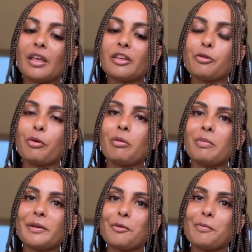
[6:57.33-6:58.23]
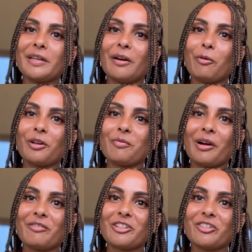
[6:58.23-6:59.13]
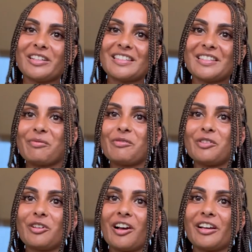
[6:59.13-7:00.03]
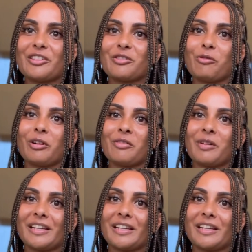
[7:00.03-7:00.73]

You probably will be at one of my retreats, some of you guys, or one of my